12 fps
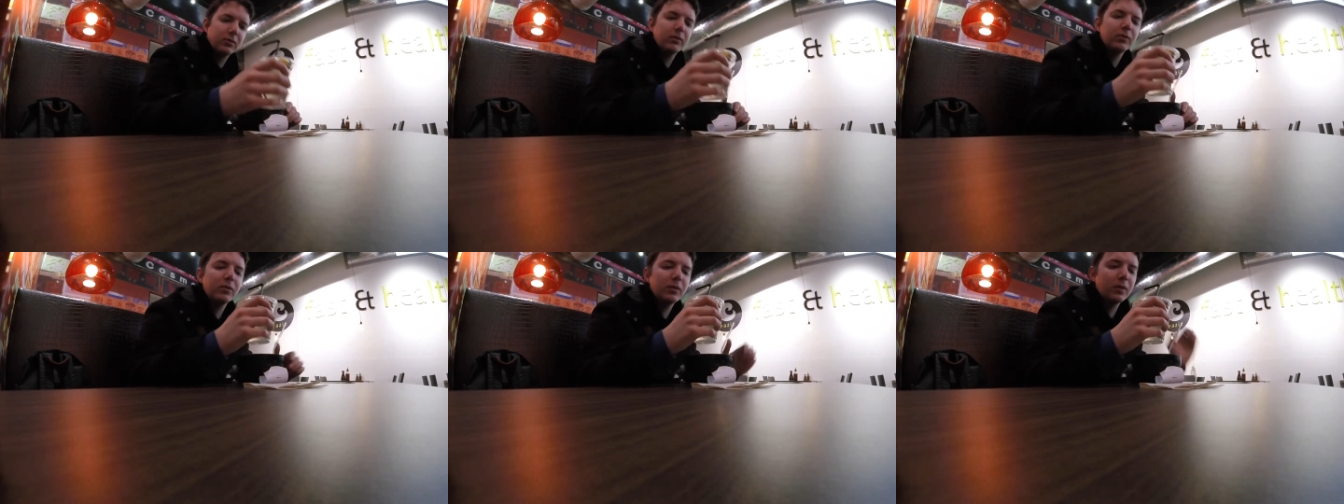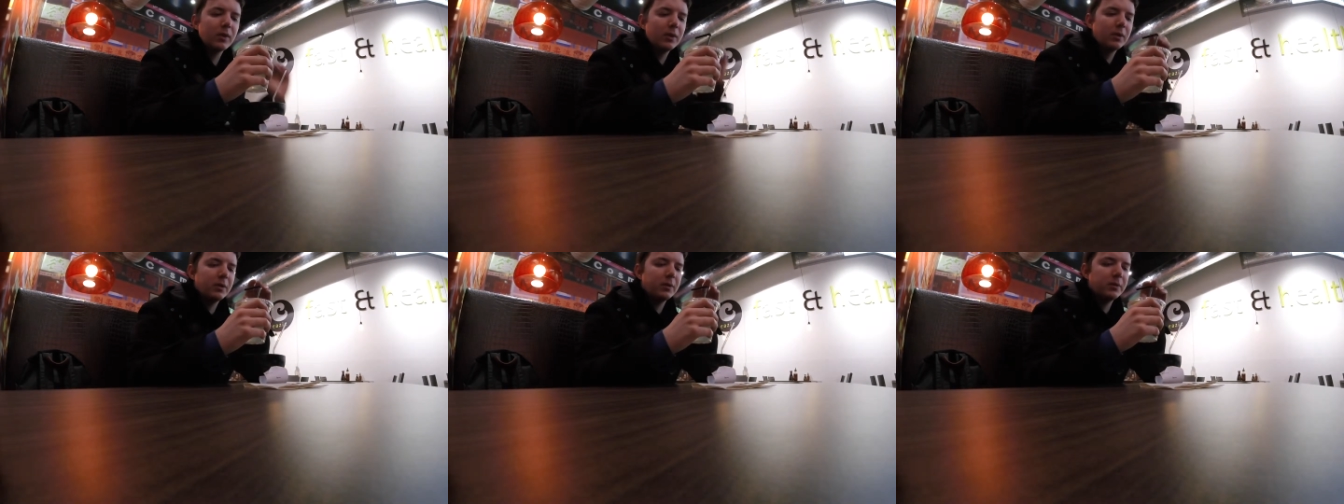yeah, it maybe
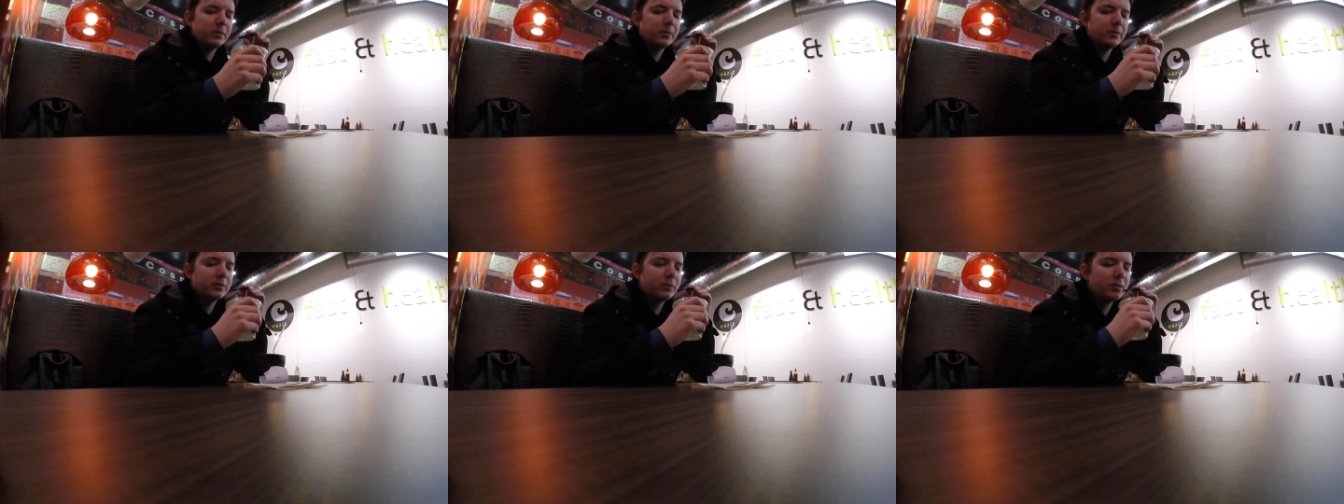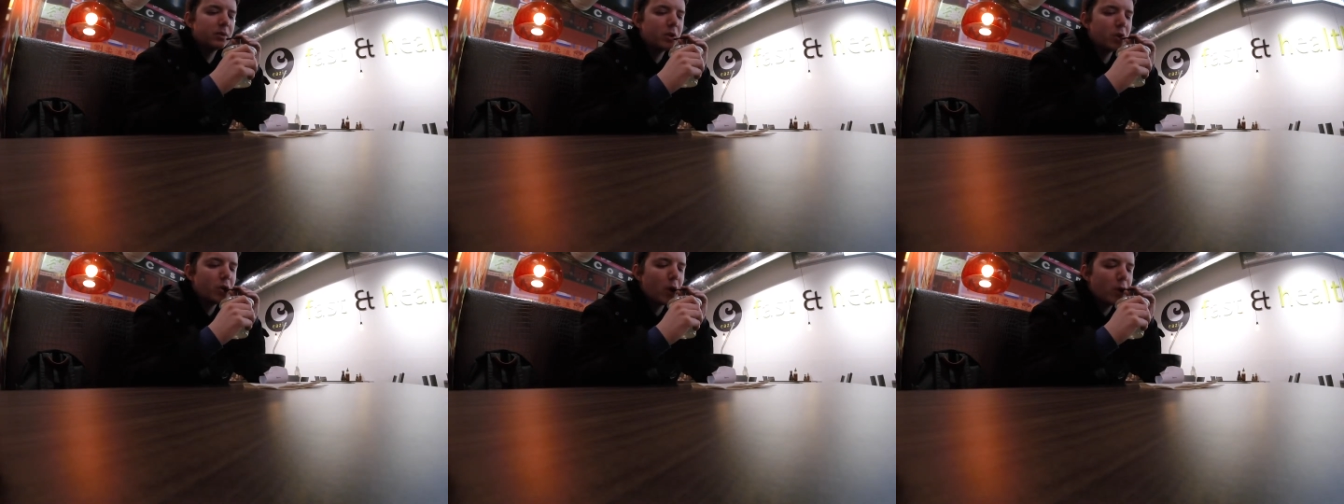sounds weird, but
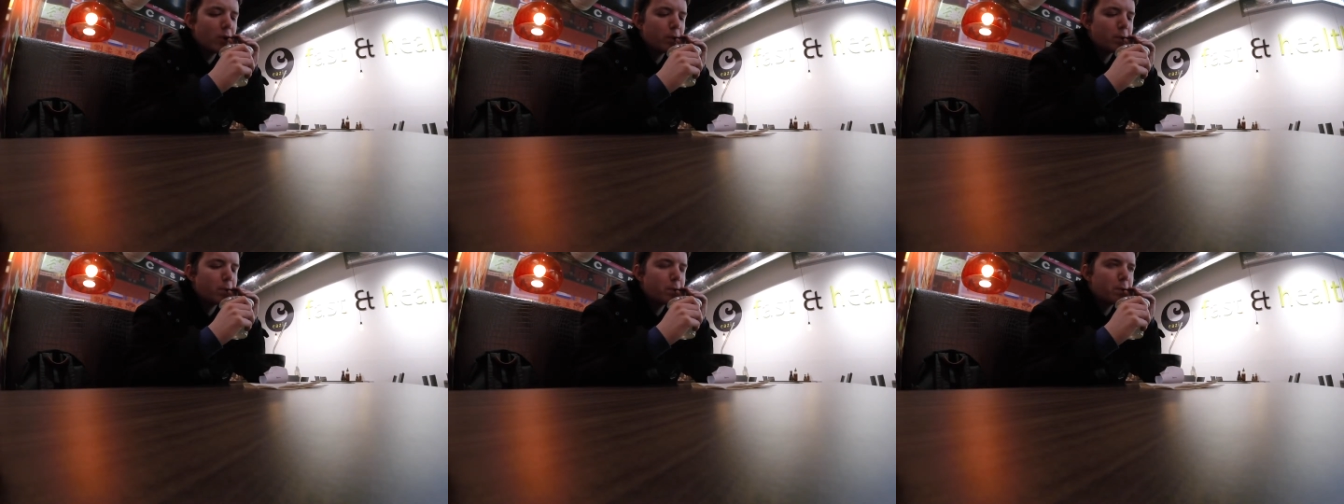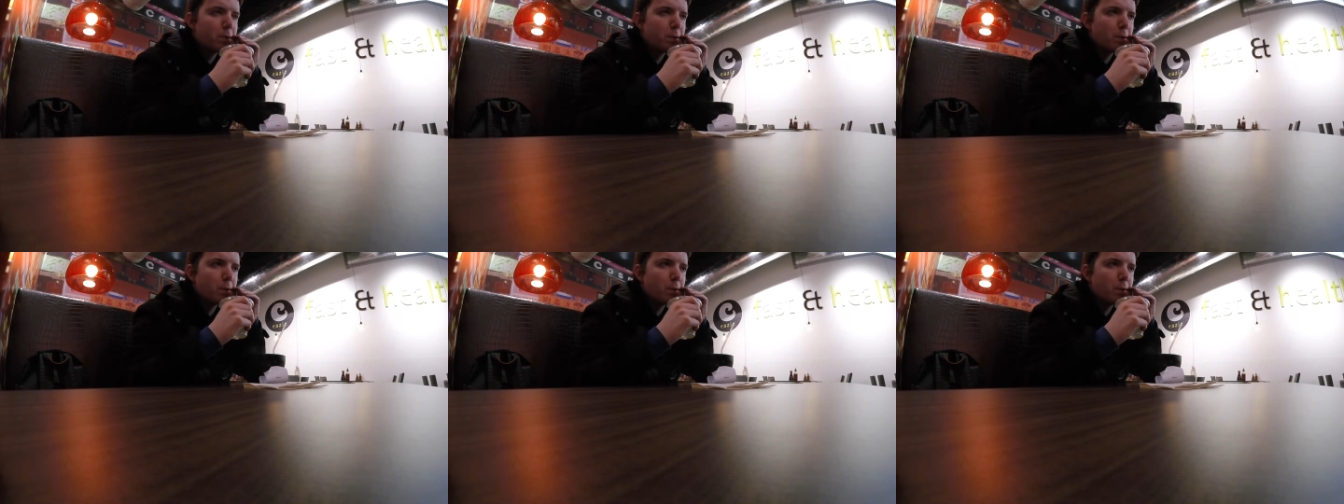if you cook it right,